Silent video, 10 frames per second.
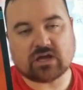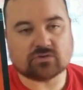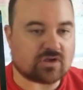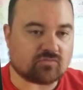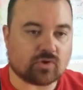I
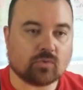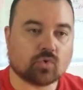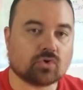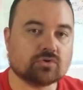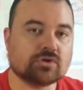also have
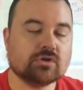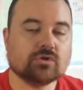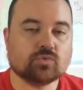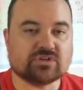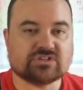Ringworld,
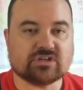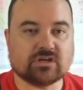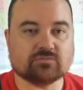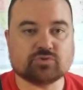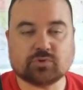which
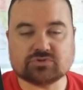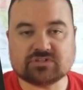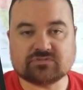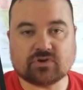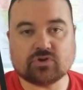
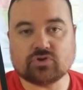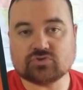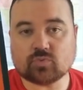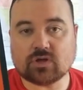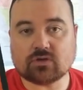supposedly is very good
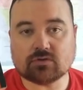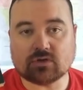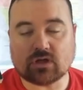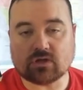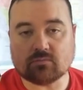as
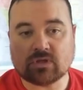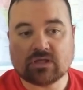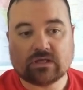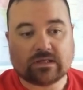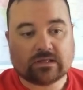well.
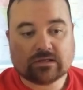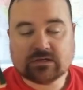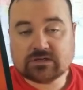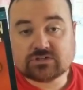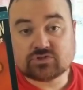
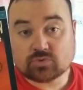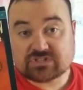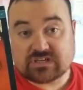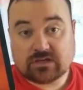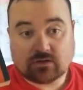So we'll see.